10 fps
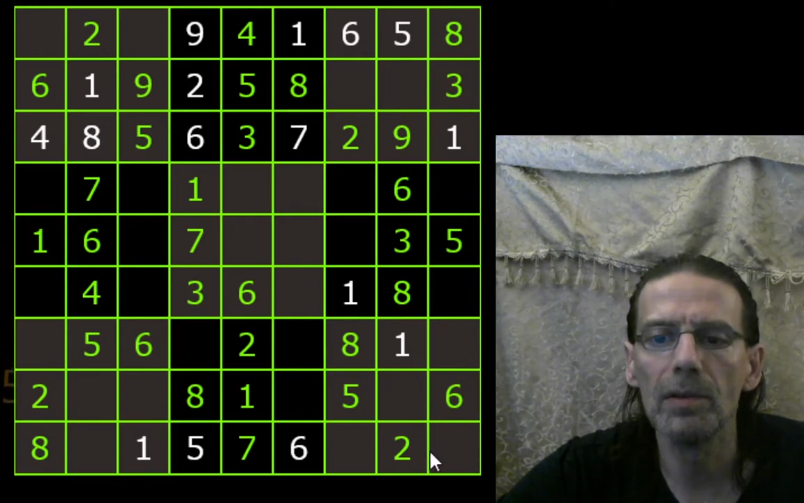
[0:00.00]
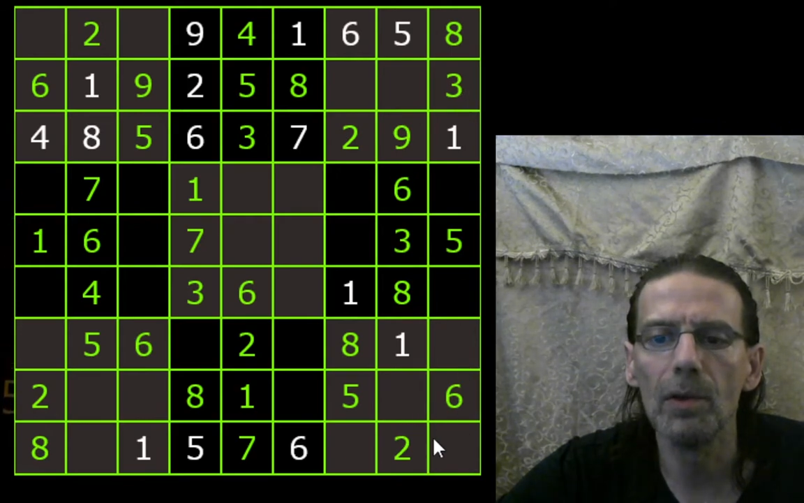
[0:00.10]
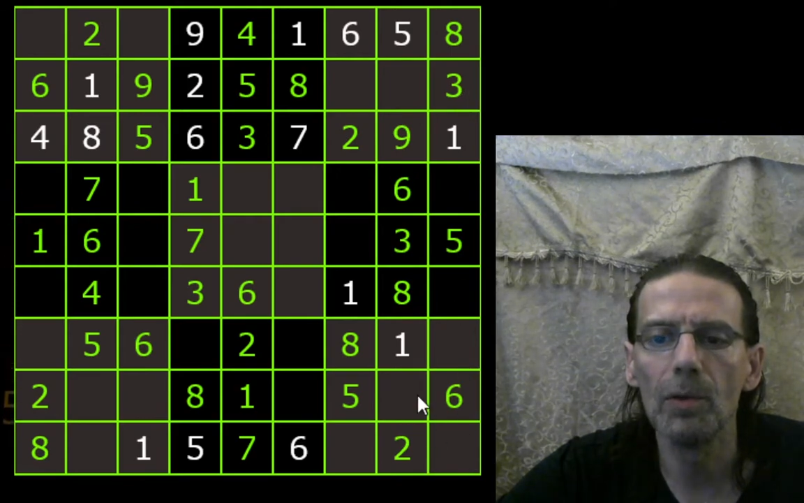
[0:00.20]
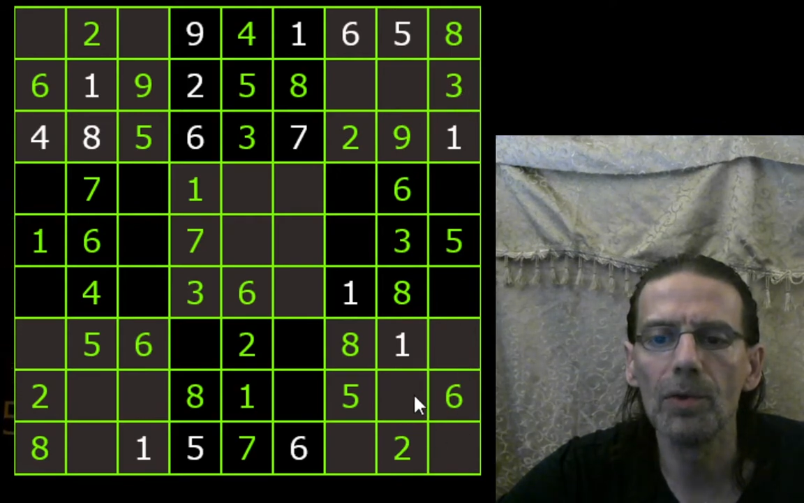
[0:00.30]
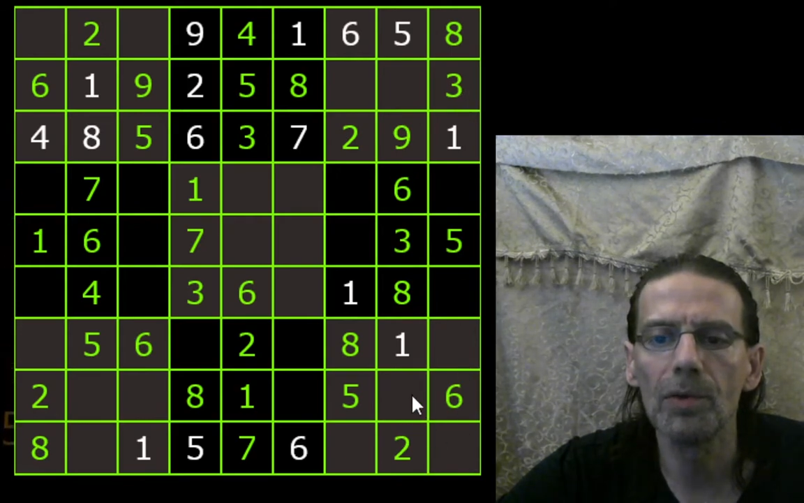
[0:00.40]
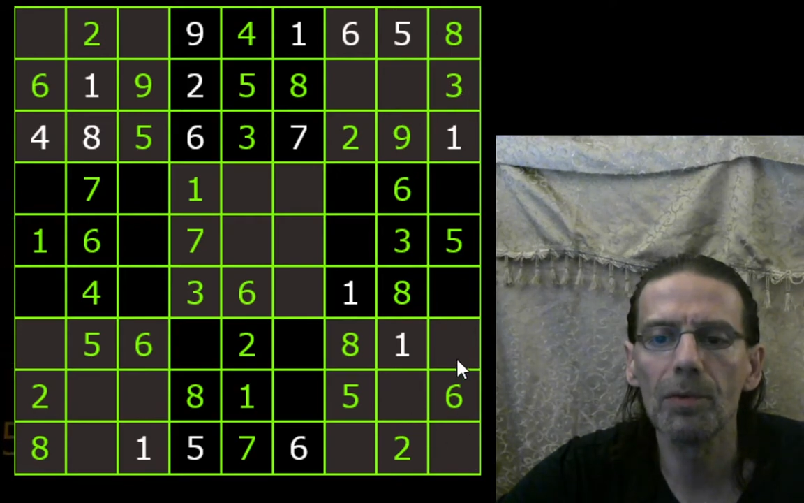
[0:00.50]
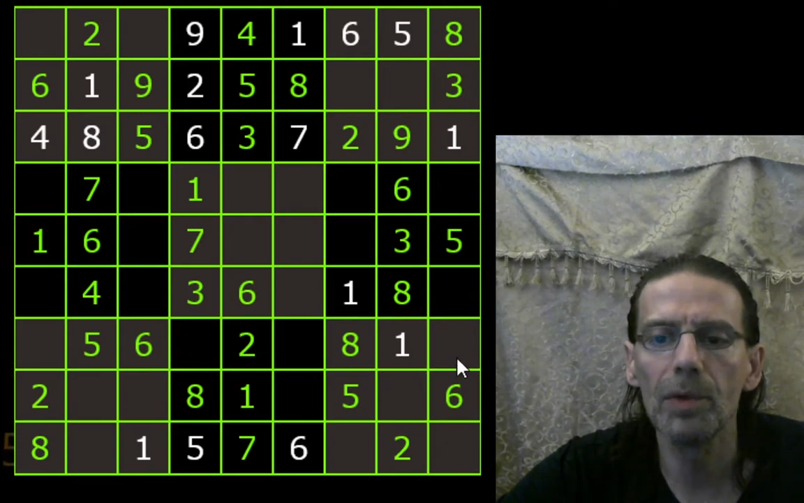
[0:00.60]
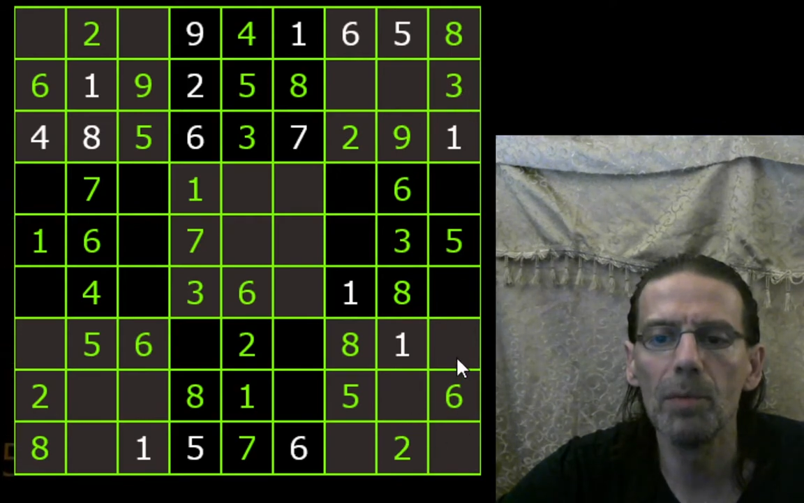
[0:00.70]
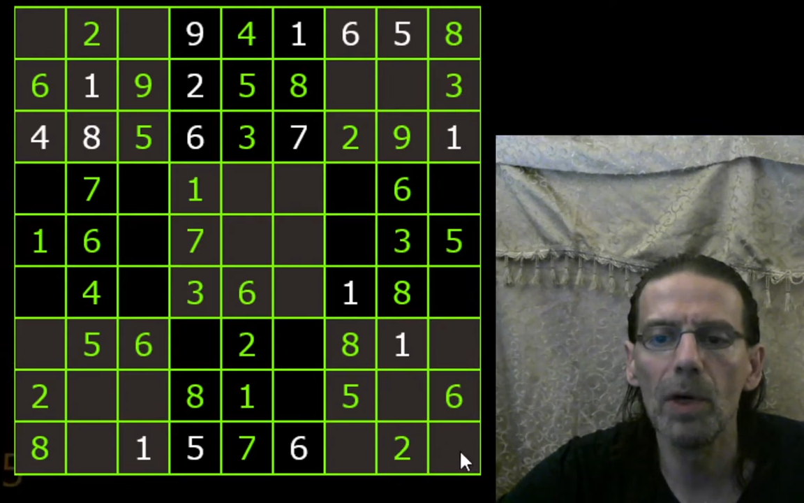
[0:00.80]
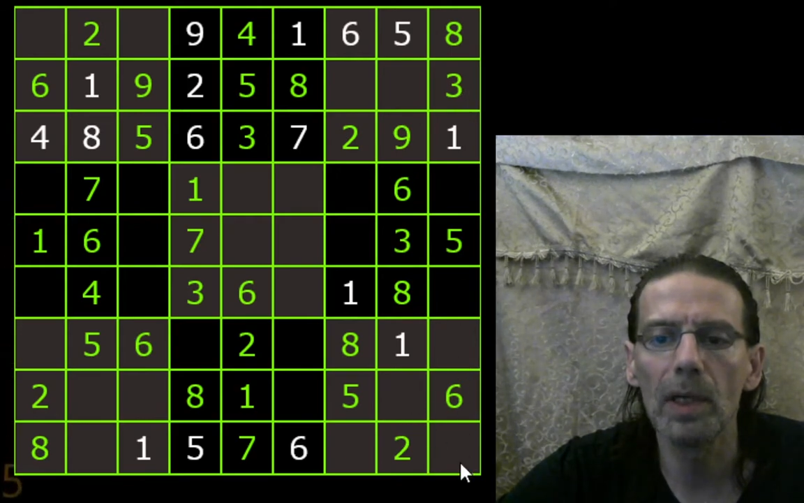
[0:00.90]
those
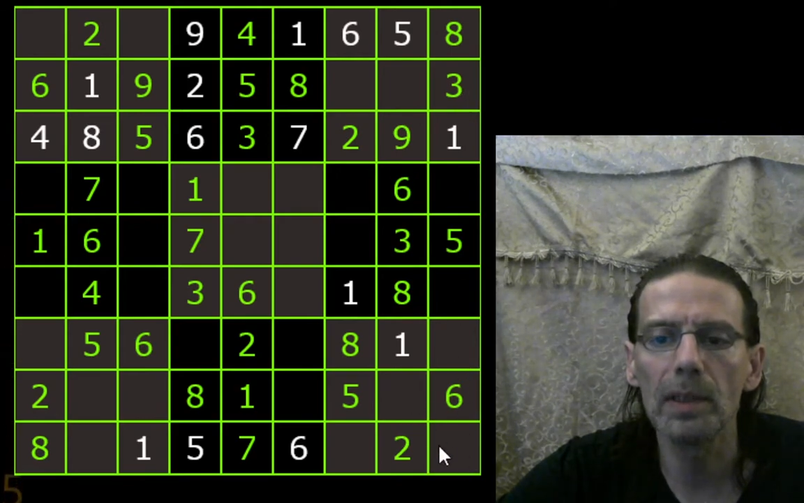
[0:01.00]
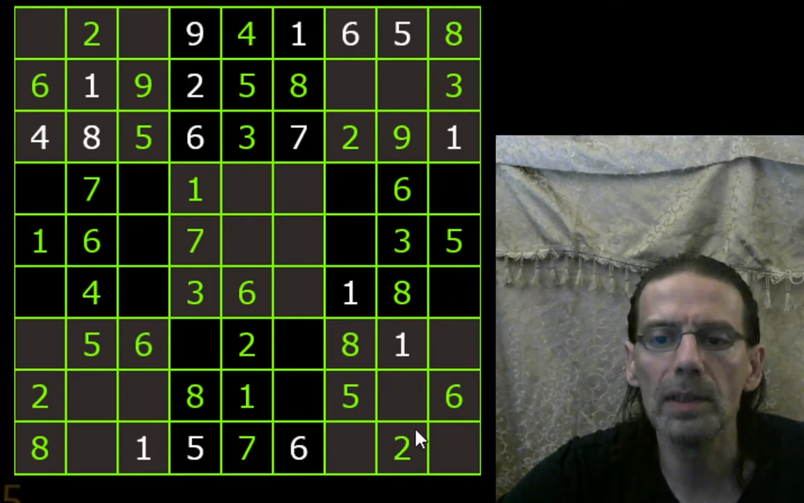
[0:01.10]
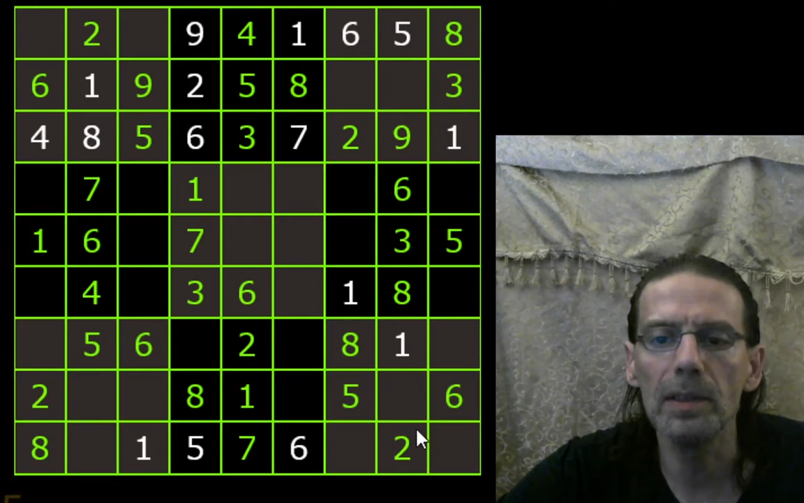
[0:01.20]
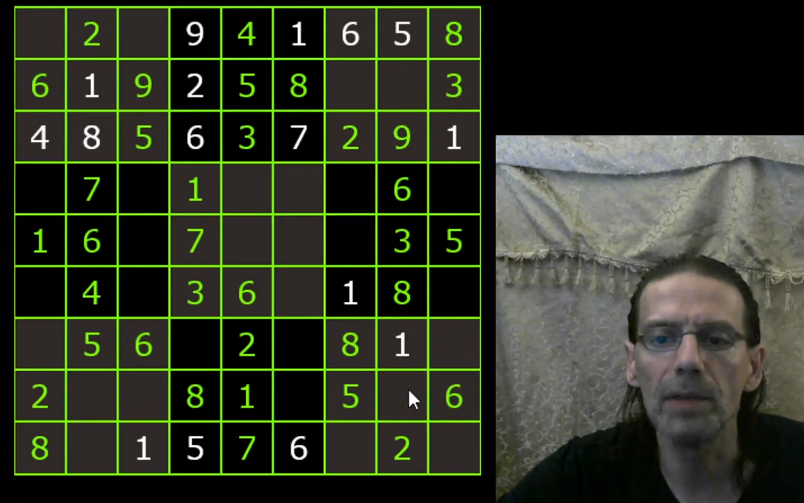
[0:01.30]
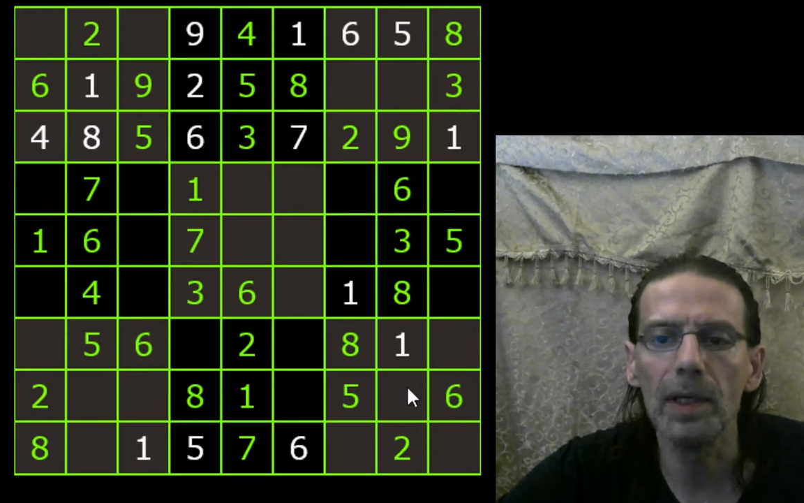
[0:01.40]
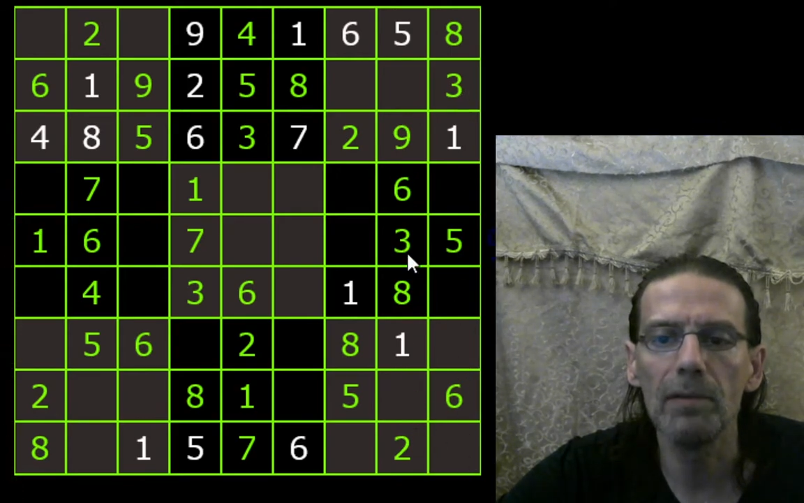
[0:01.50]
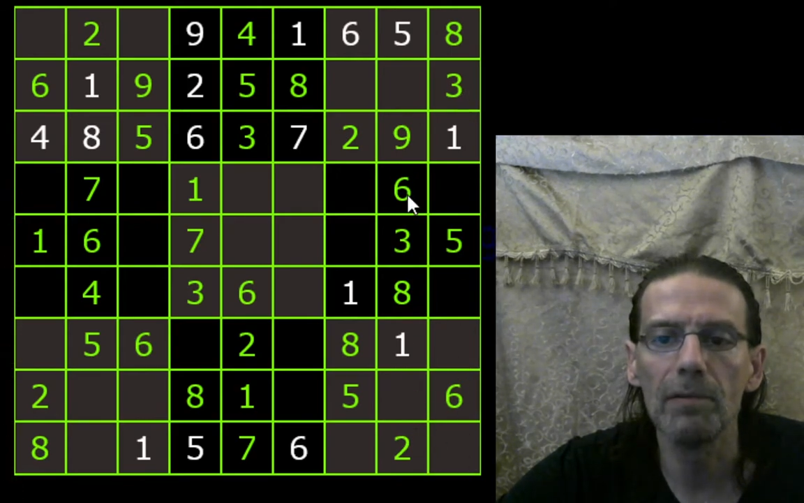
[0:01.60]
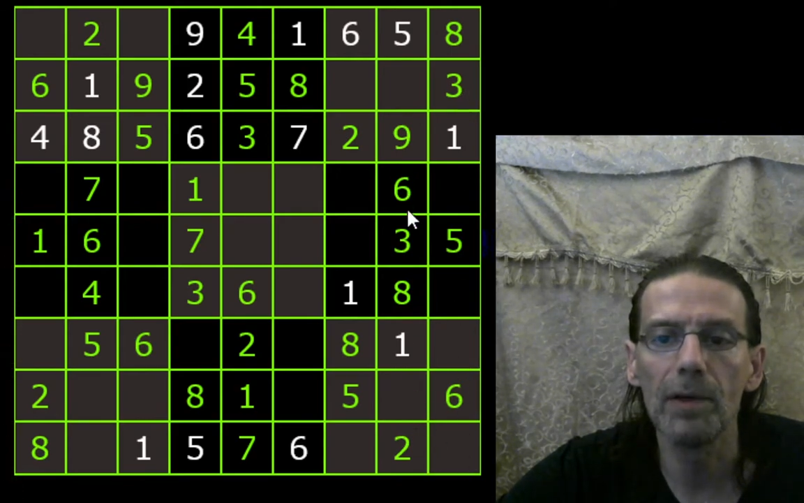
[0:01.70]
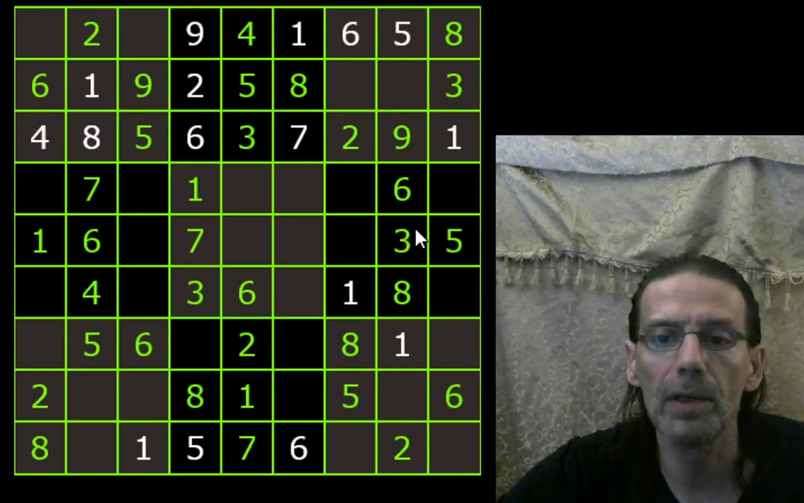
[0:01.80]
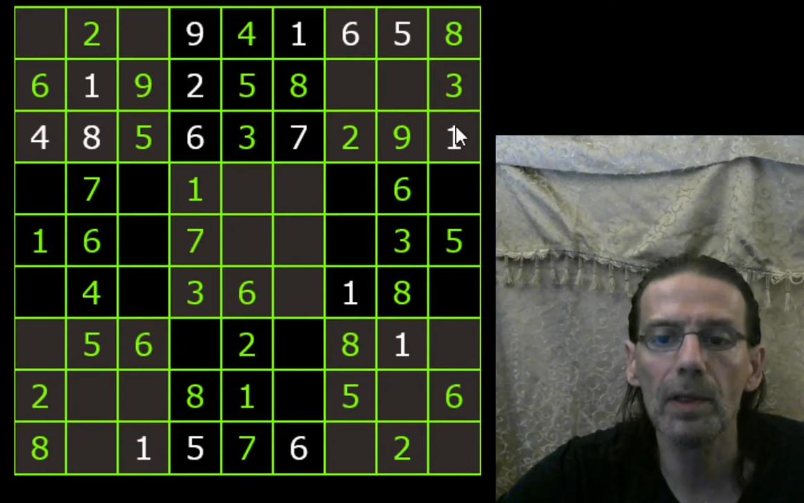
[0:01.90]
3 boxes, right?
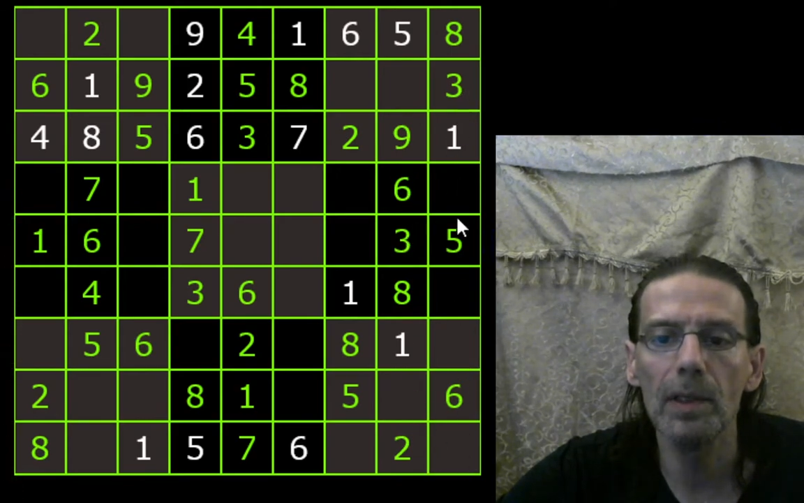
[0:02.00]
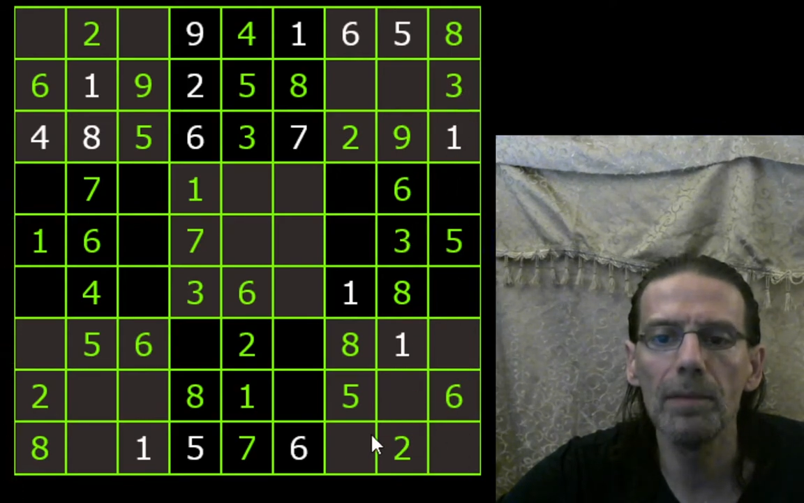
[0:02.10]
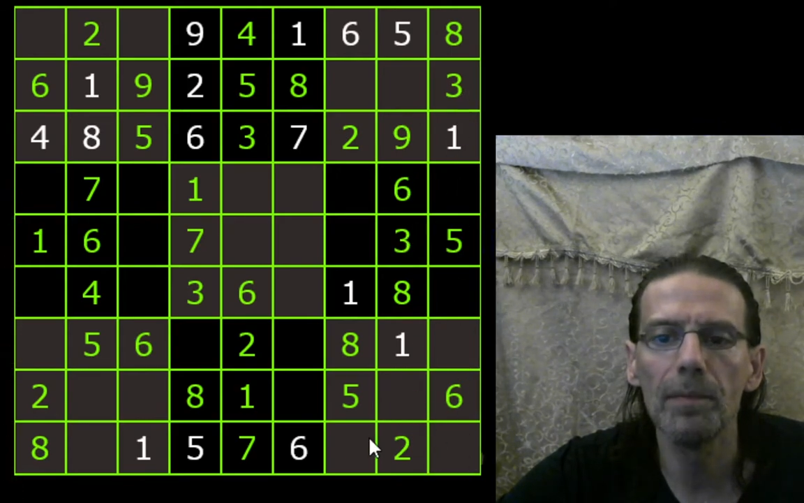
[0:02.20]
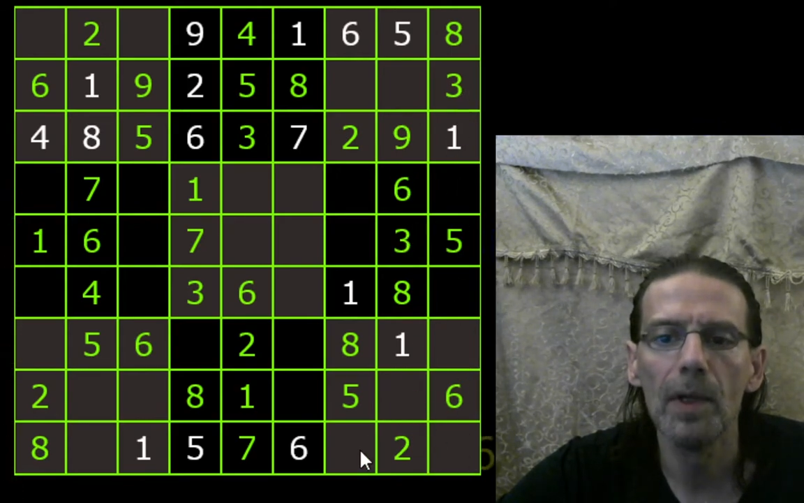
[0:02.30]
Vertically.